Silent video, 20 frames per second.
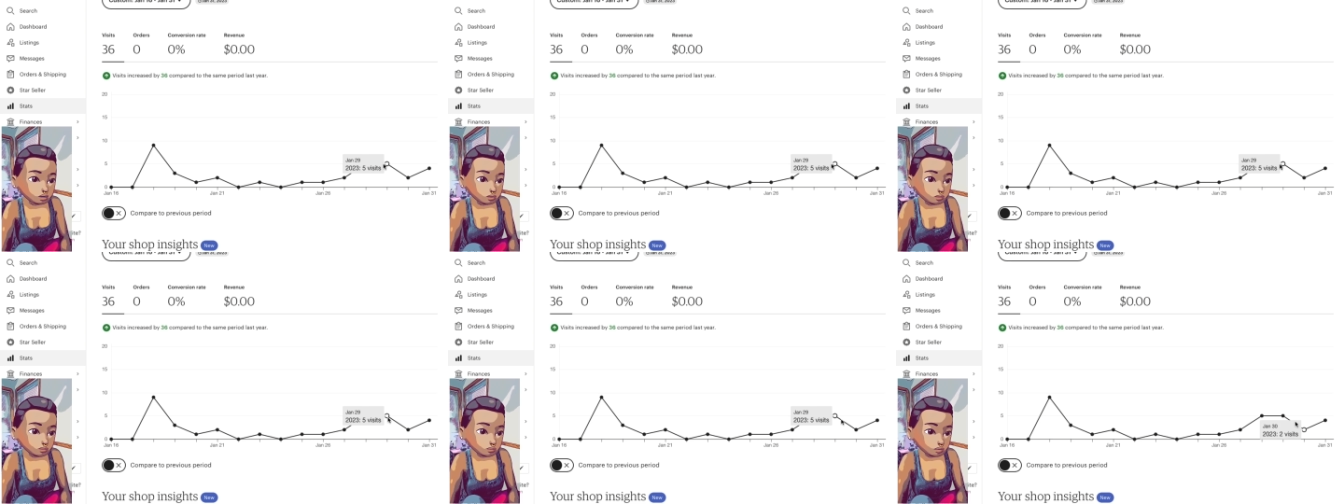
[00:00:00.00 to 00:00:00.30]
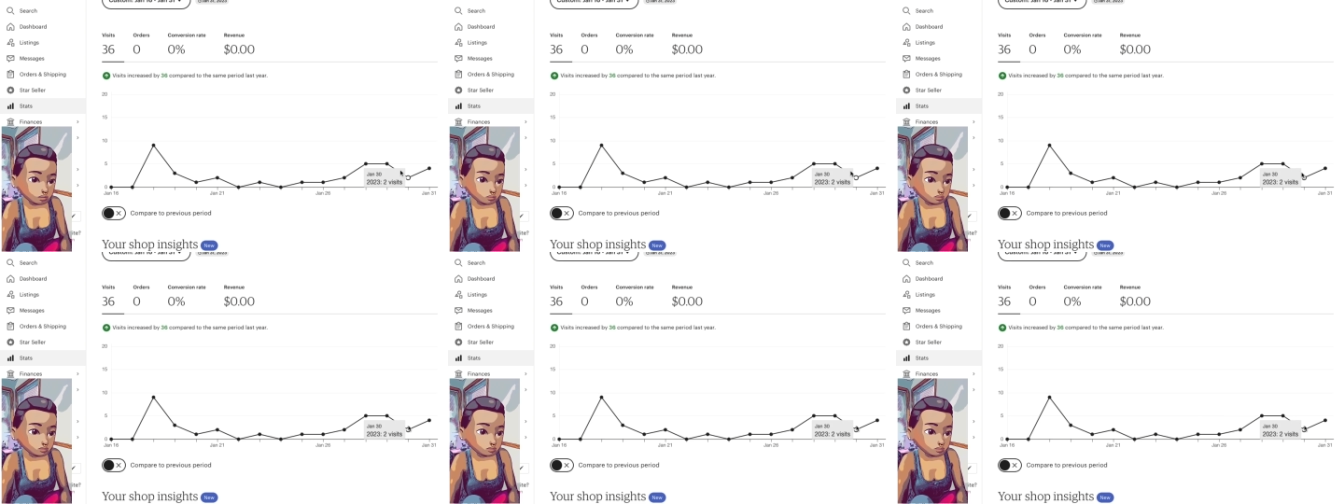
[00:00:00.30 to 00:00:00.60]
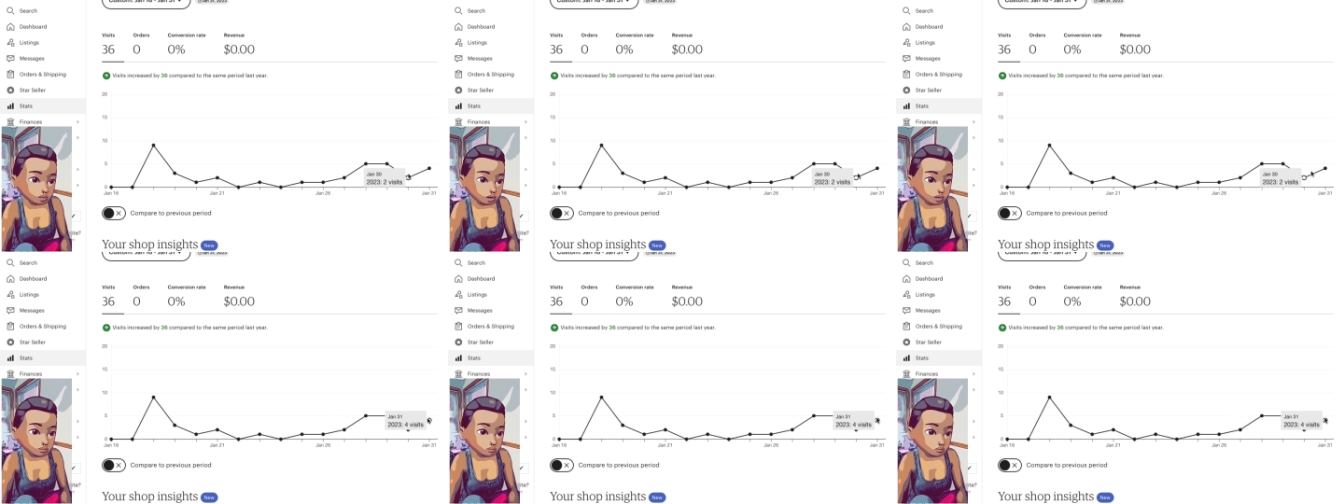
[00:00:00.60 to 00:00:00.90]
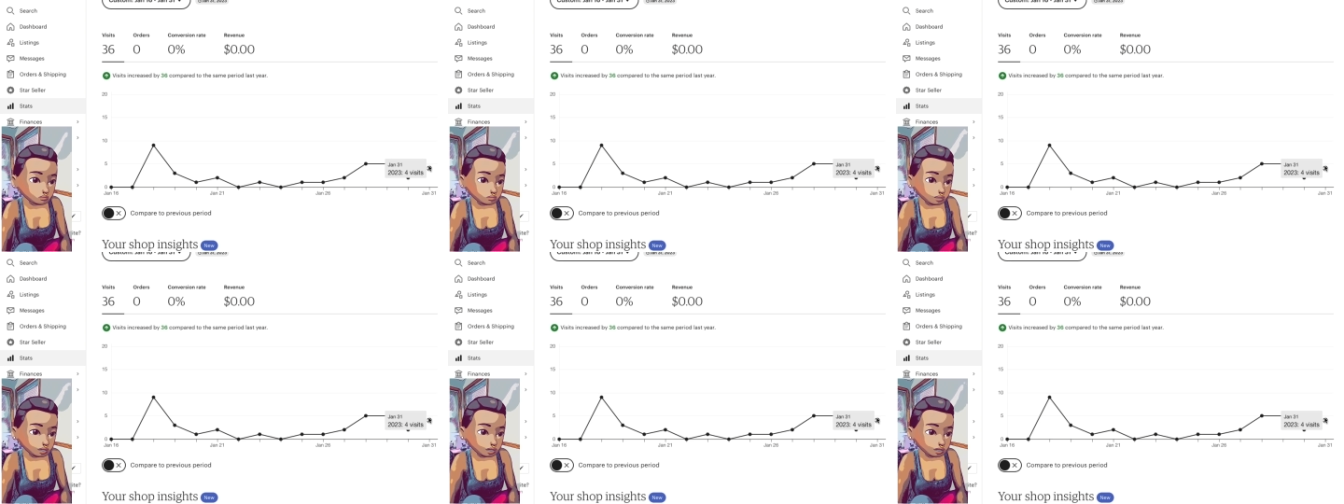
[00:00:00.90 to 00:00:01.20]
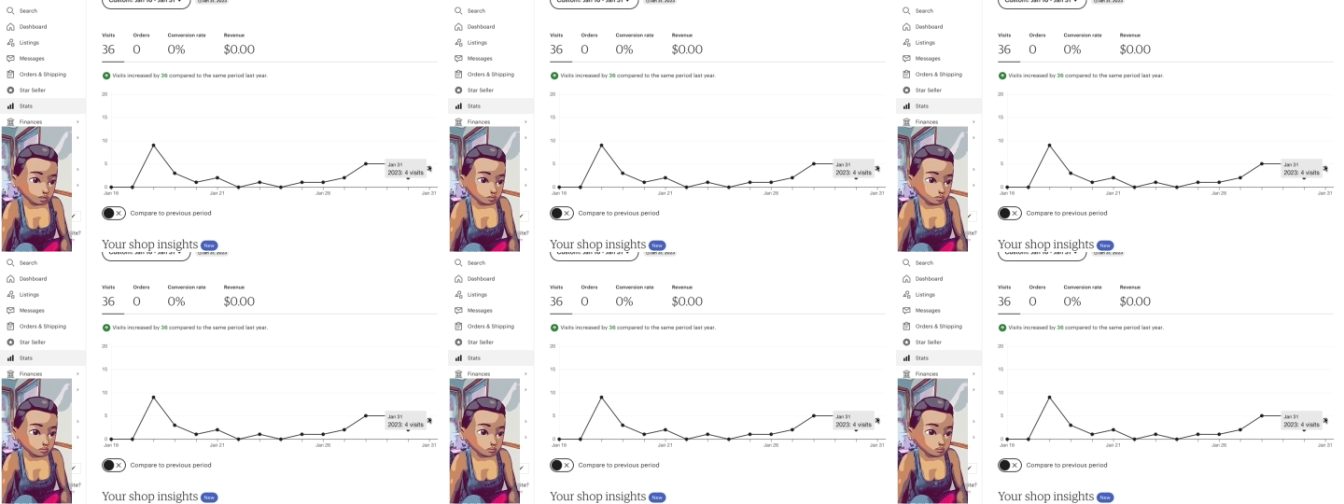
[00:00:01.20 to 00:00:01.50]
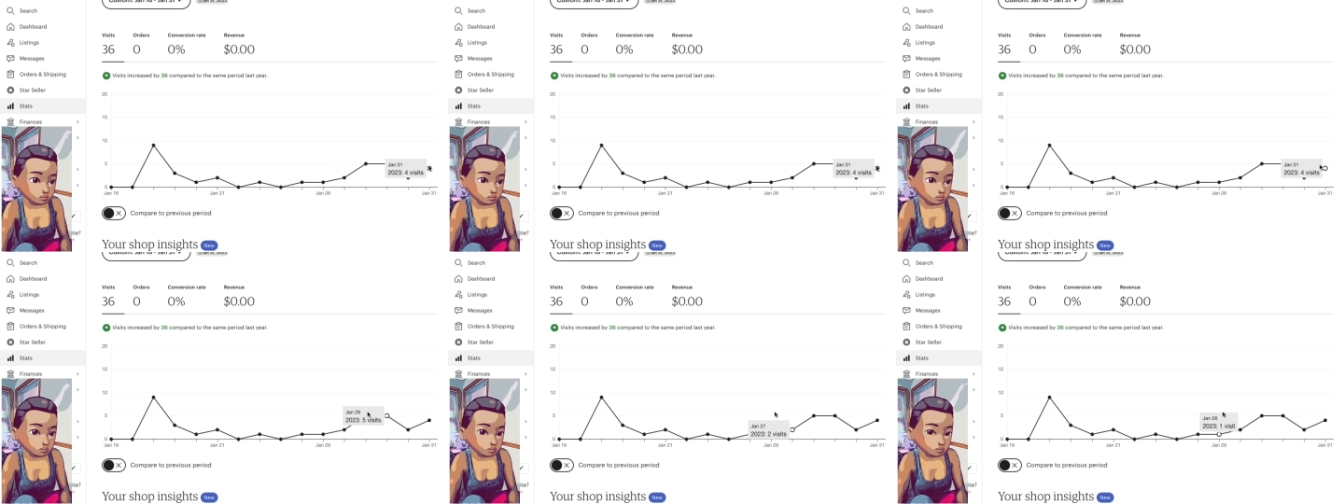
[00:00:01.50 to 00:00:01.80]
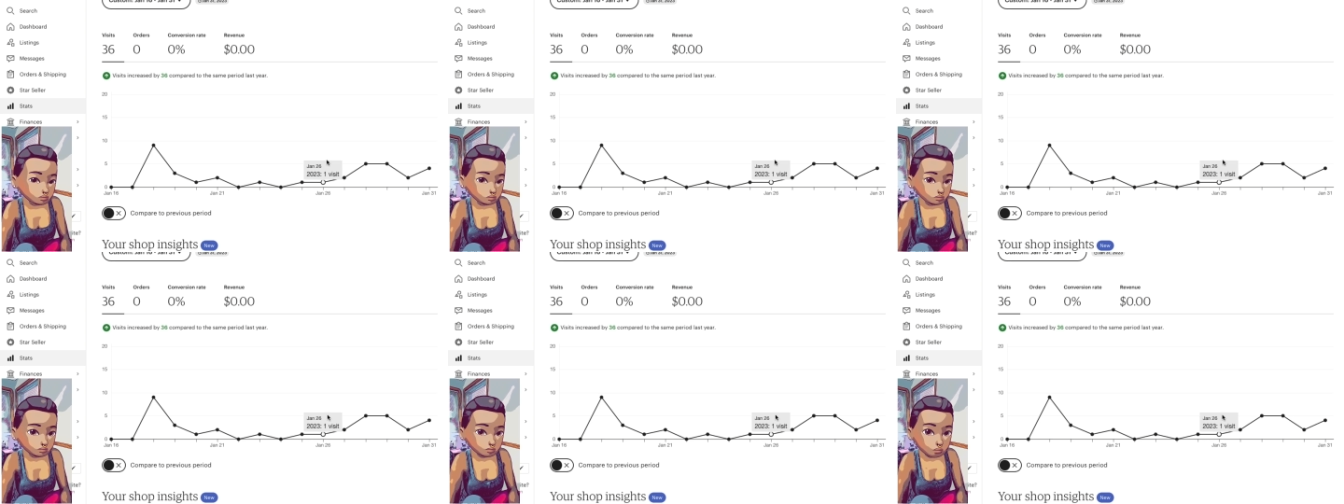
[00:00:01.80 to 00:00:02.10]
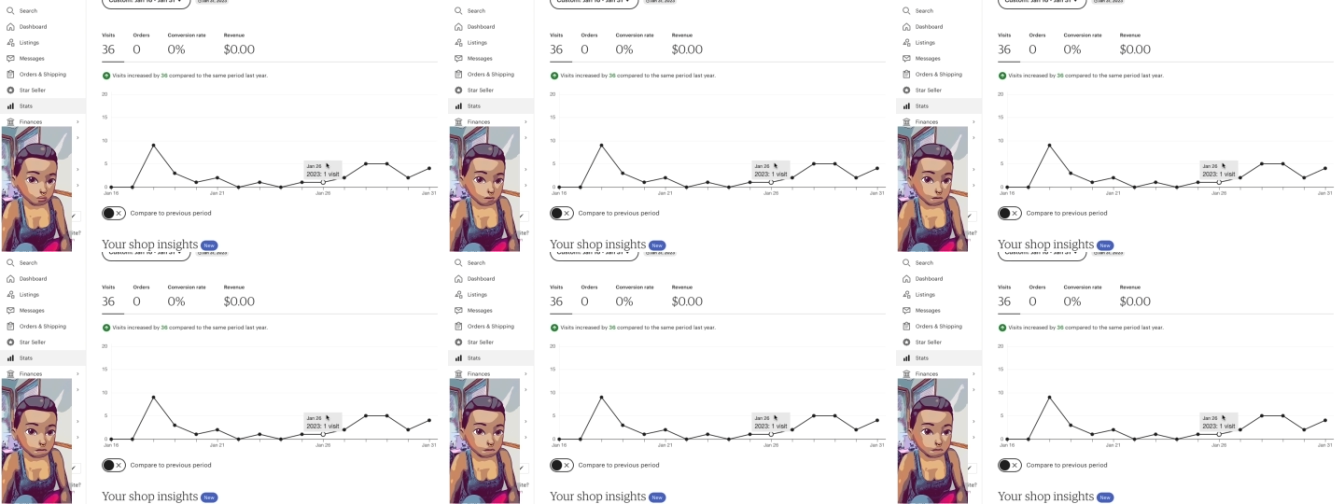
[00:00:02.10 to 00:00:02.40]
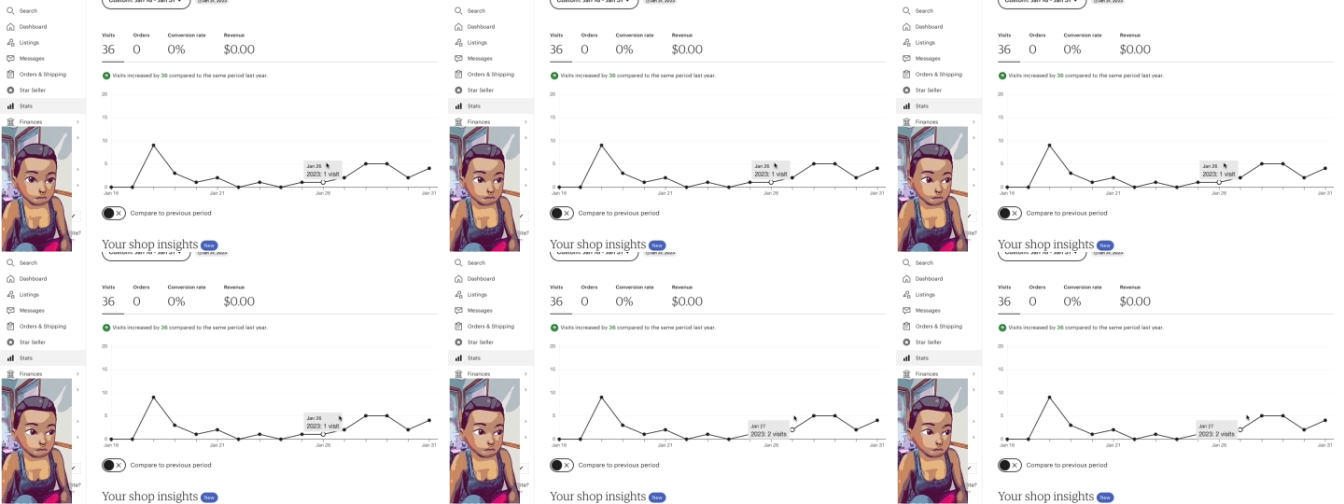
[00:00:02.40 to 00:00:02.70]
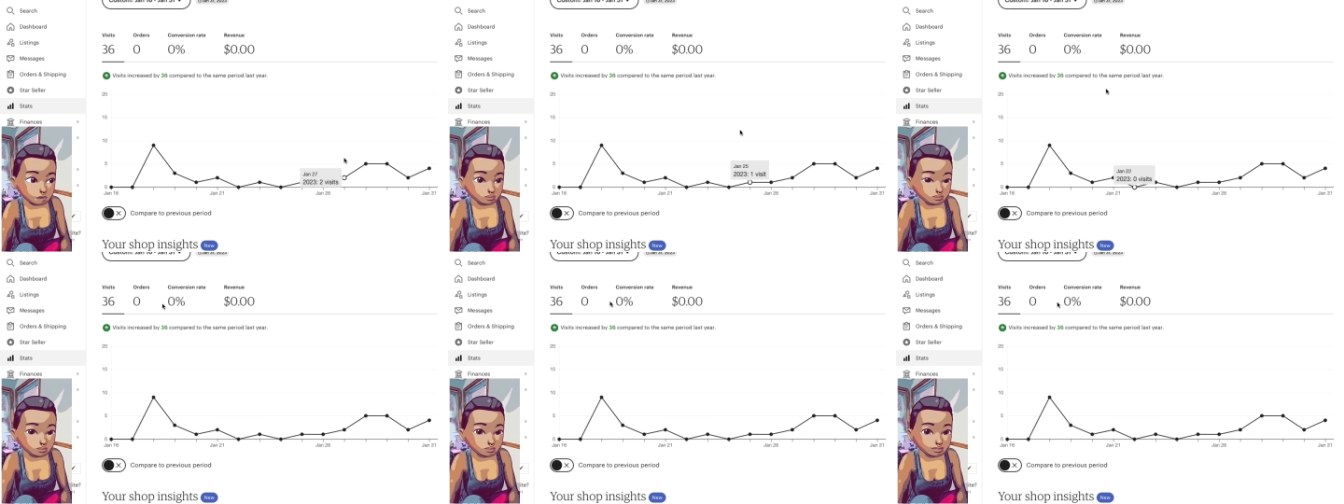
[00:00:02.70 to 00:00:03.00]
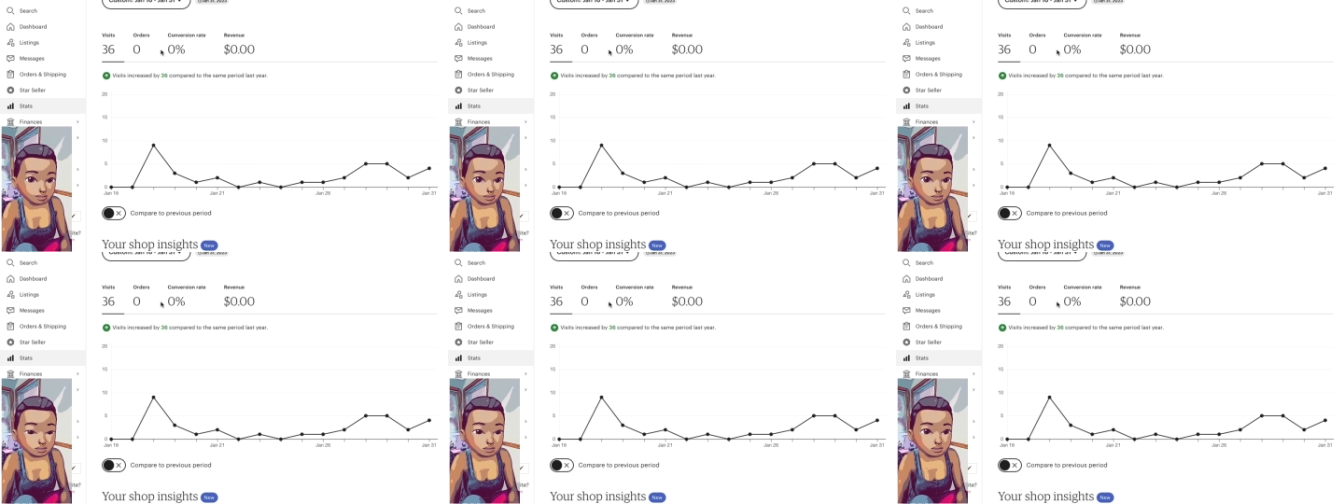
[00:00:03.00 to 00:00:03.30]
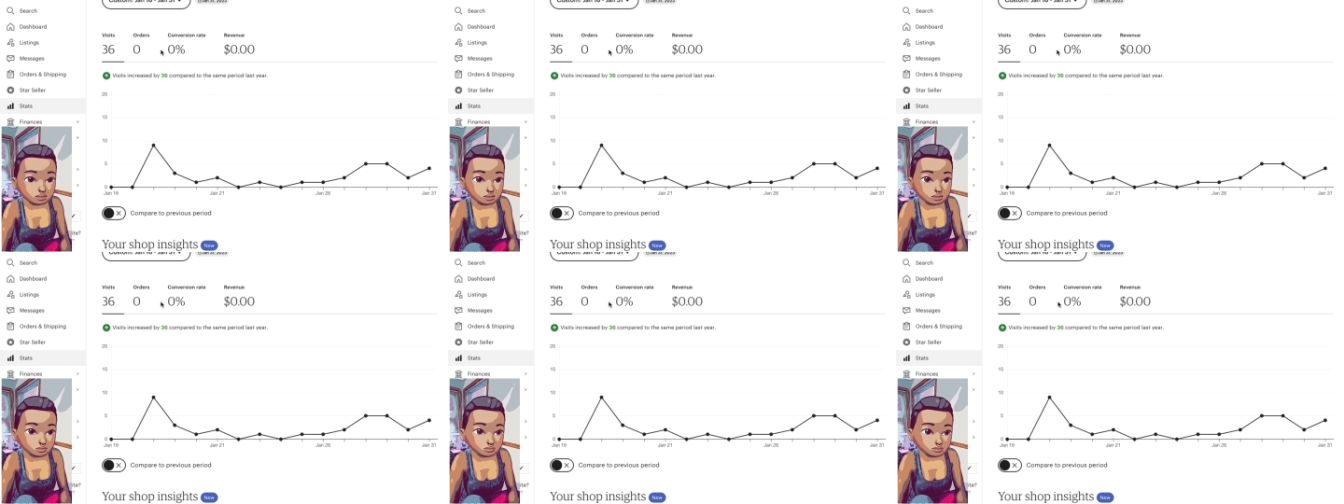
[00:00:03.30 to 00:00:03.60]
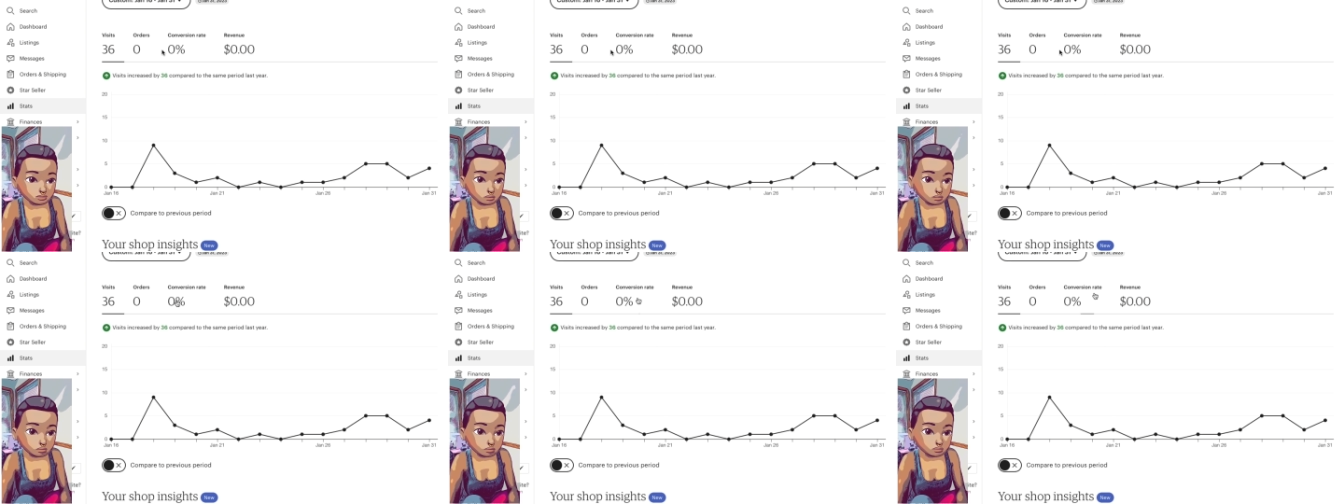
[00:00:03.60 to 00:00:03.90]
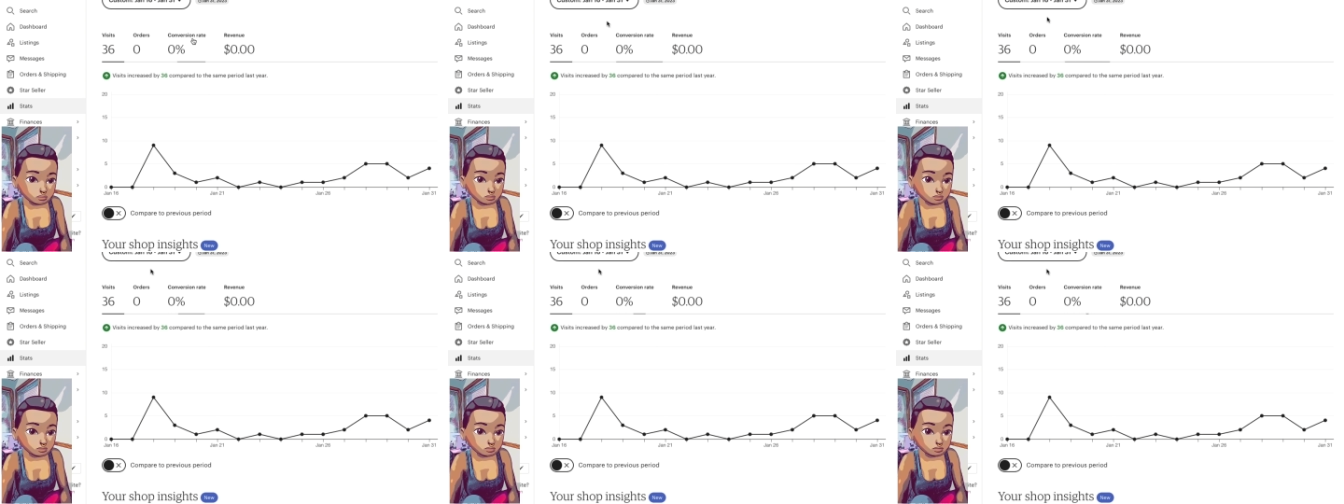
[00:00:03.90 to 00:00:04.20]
Okay, 5, 5, 2, 4. And that's to the end of the month.